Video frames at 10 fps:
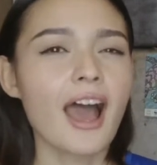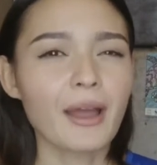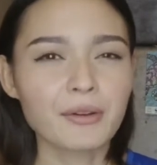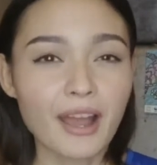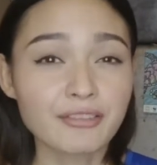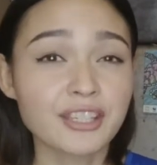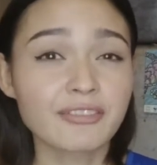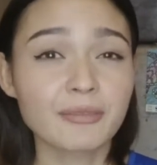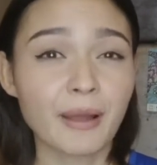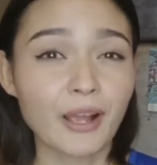I would have to give
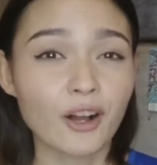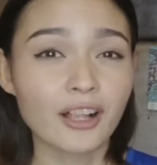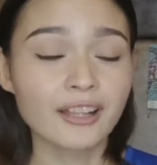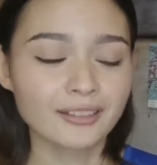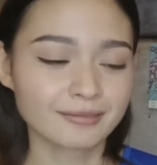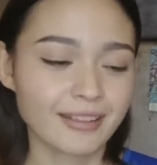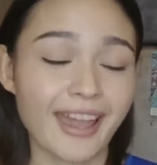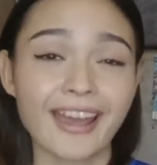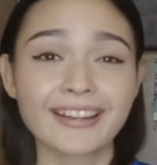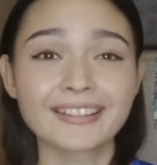it my all,
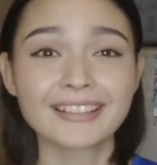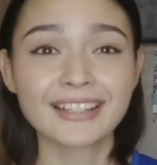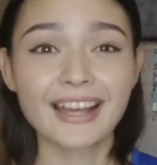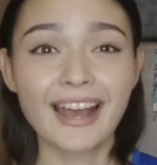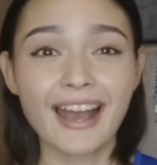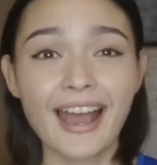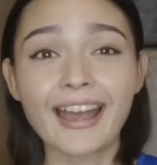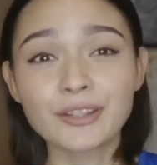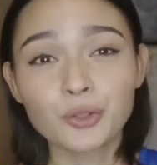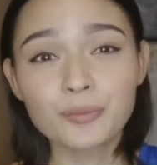and
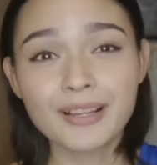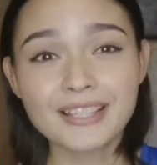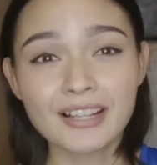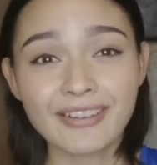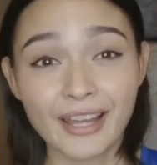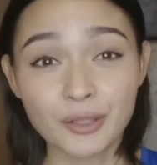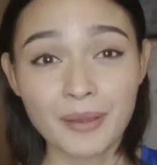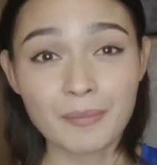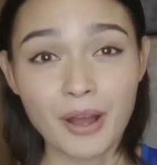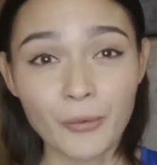I told myself I had to
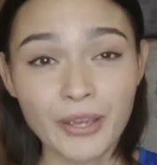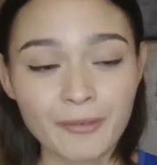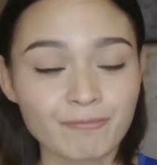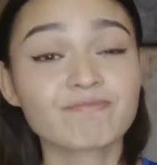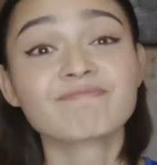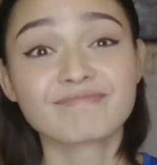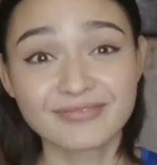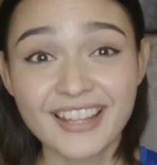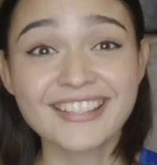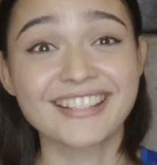make bawi.
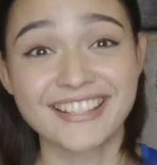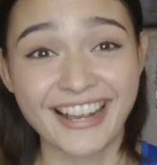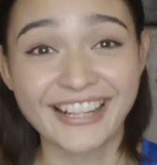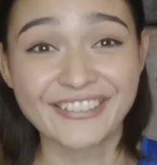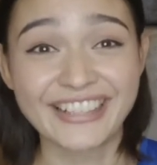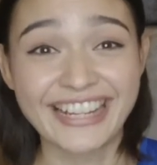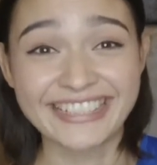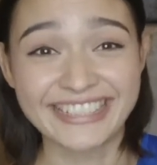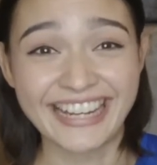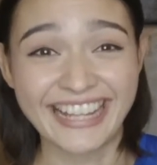That's exactly what I
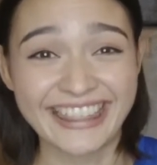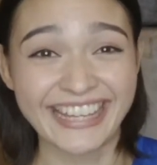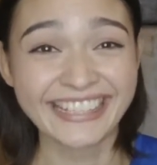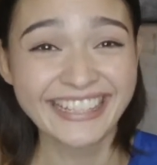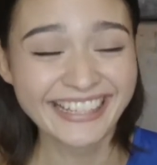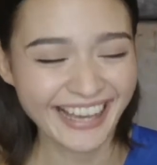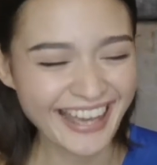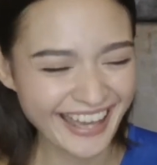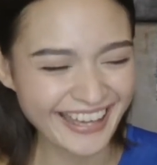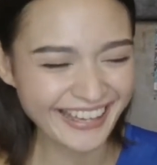did, I think.
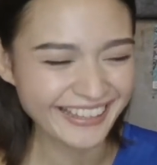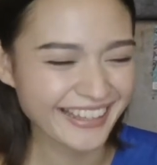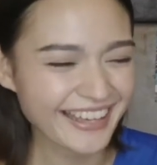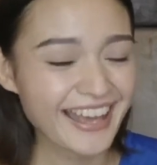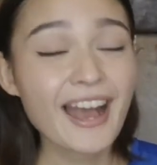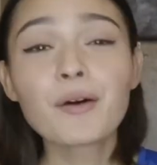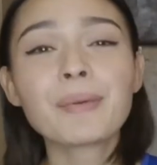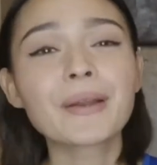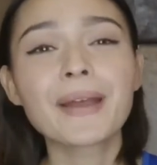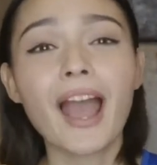
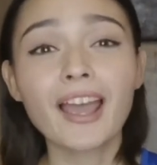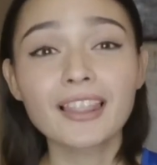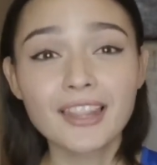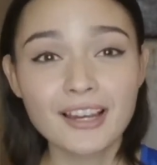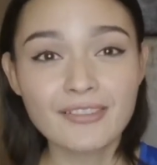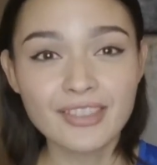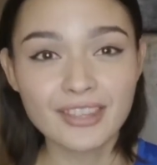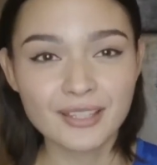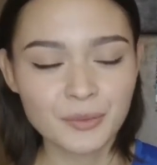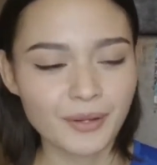By the way, I loved
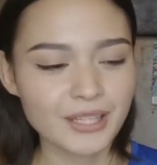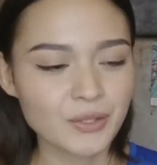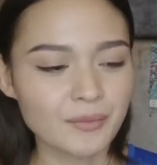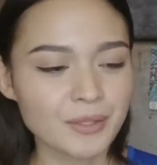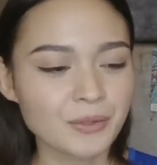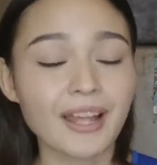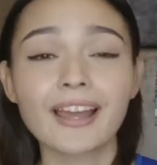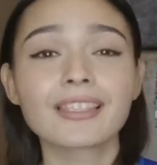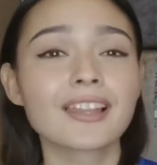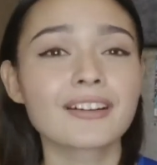this white swimsuit.
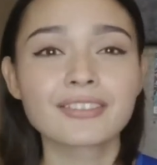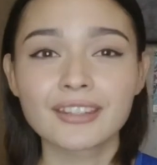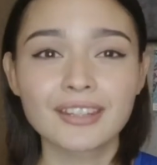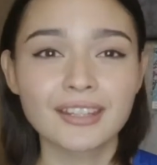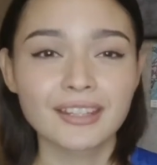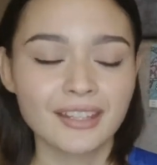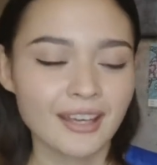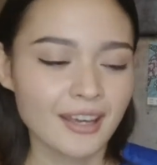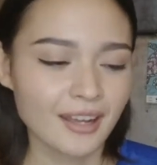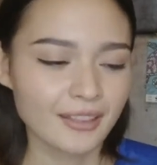I loved the
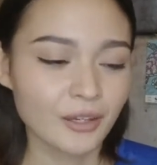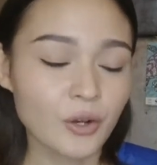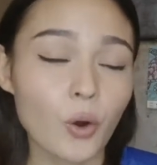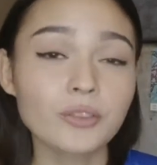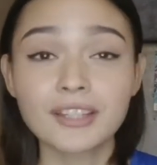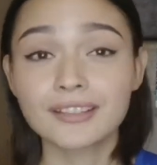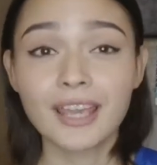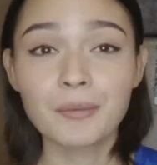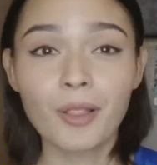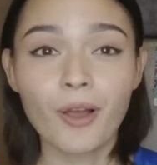coat that
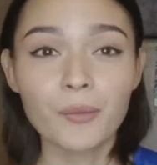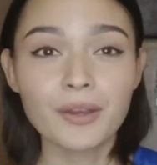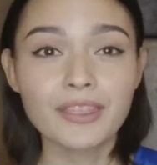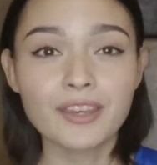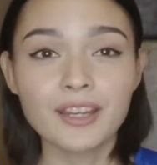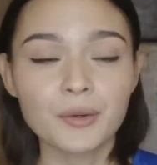came along with it.